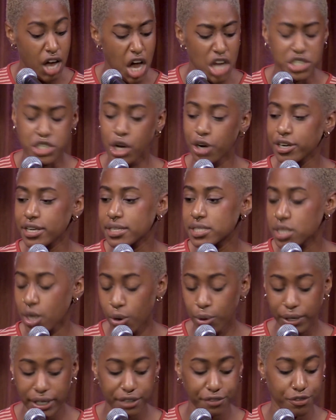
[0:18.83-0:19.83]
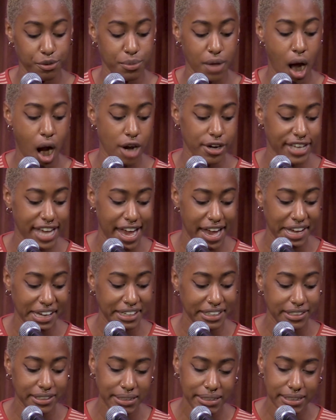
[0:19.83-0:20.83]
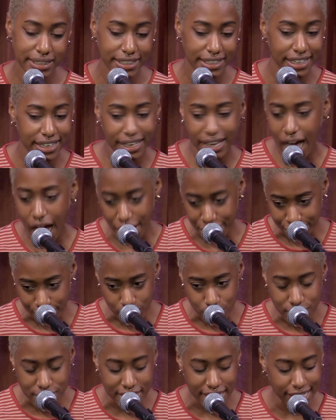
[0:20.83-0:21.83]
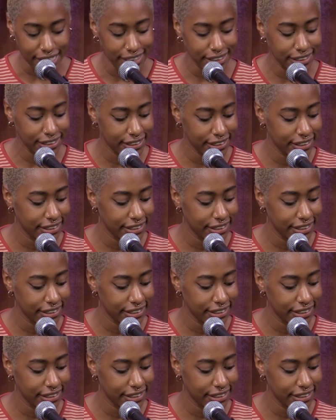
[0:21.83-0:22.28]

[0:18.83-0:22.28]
a dirty token from the arcade, our first date.